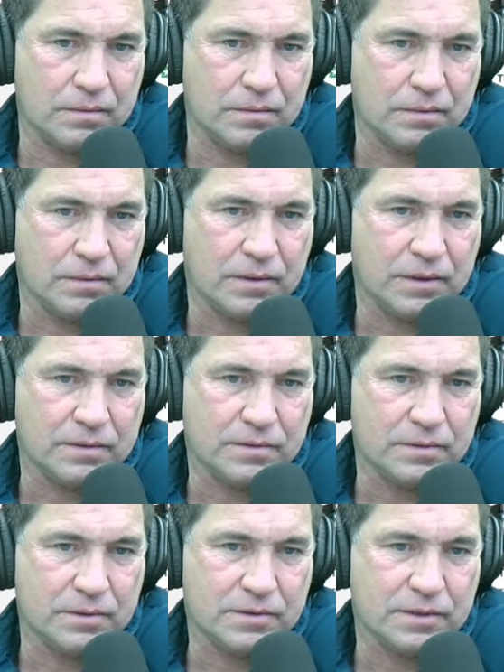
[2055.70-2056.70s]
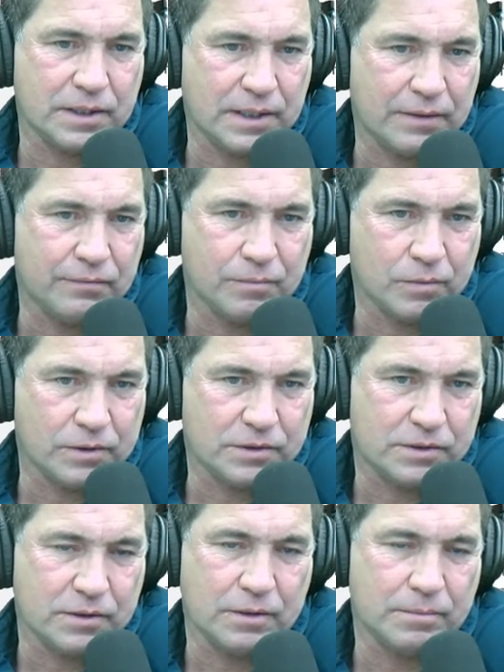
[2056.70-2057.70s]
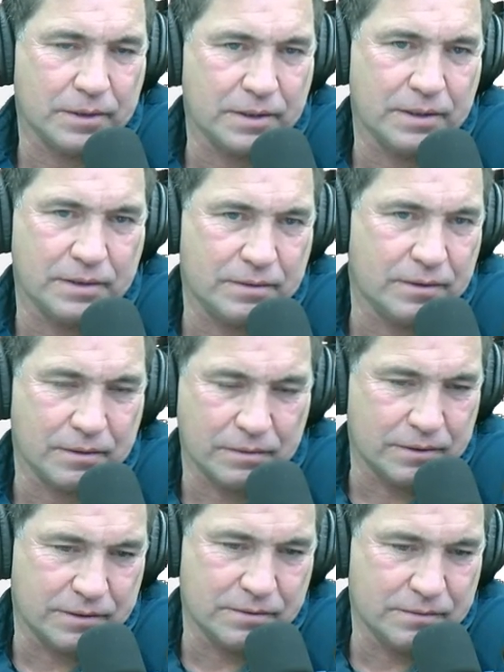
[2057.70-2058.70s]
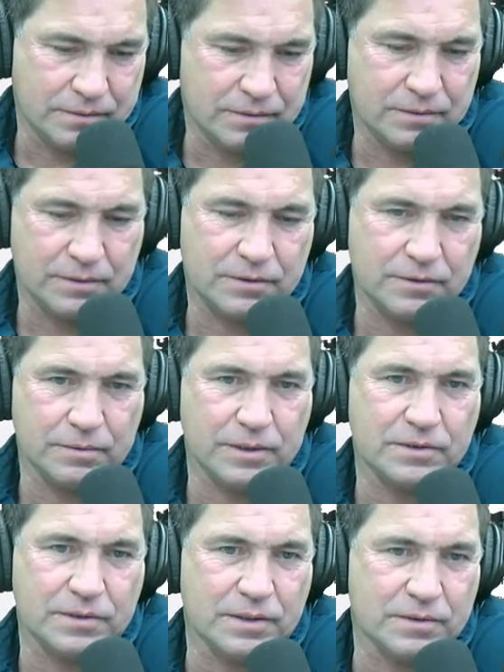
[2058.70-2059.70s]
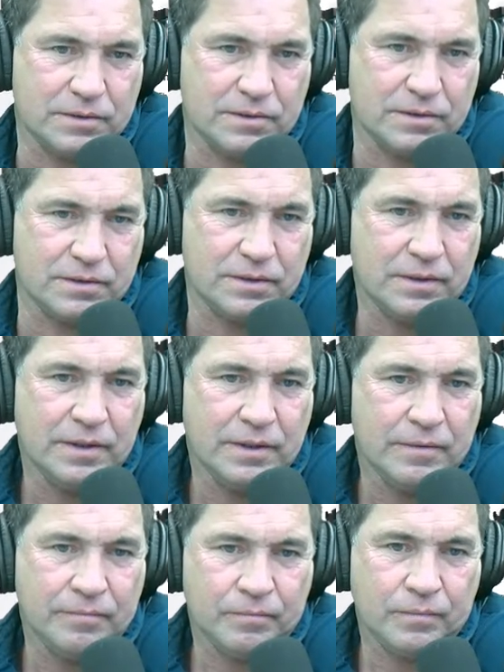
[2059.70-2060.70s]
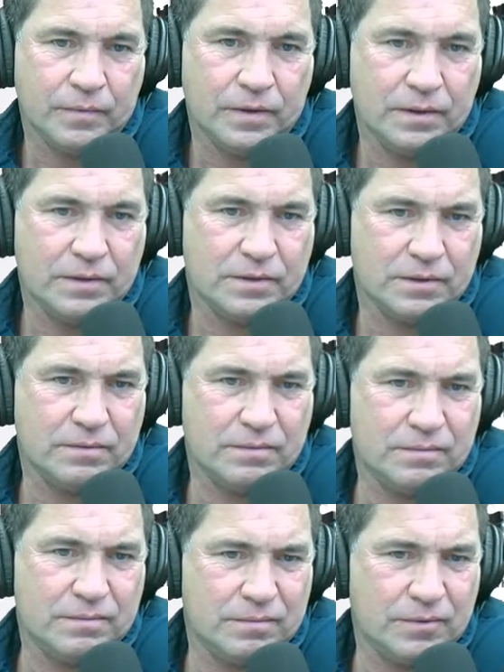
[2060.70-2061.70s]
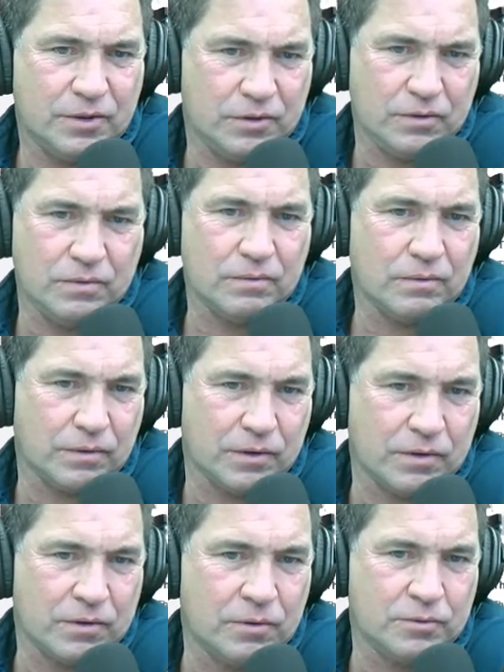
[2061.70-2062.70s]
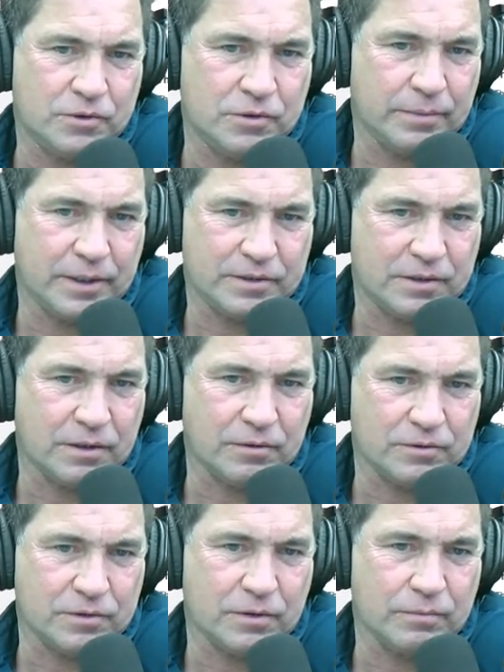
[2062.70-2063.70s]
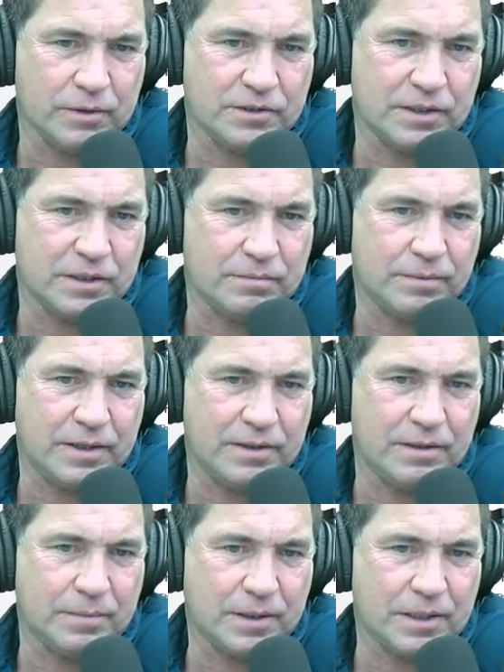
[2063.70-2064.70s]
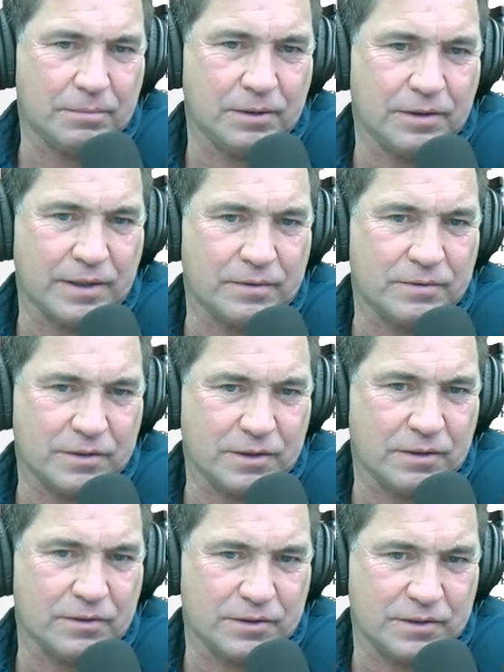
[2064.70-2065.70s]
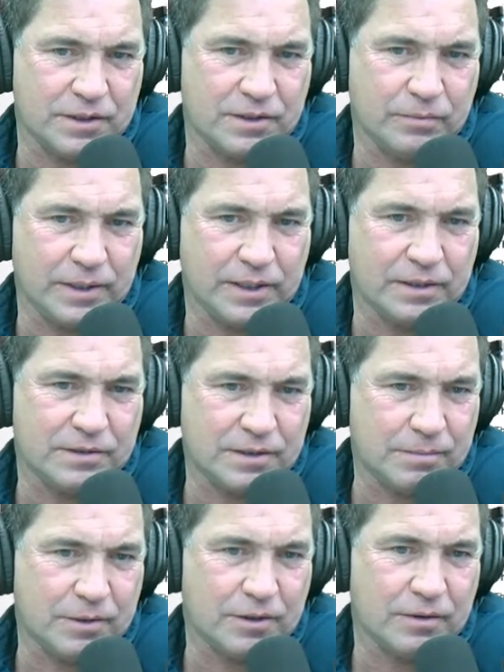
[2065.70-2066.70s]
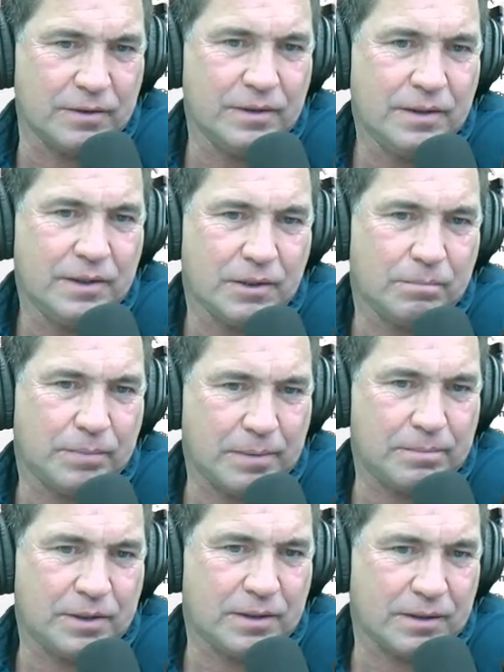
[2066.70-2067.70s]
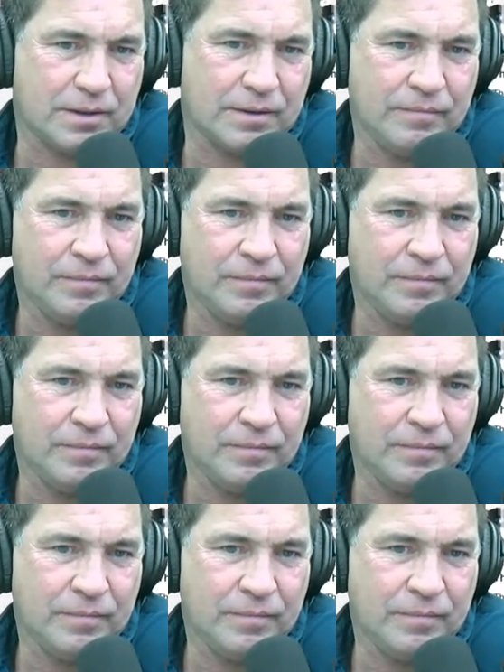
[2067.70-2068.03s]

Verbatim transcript: Okay, so this guy gave him one star, but and you know, listen, this is what it says. It says, "Is it you or the host who makes dollars on real estate. Pay them a couple of thousand dollars, attend the weekend seminar, hear pep talk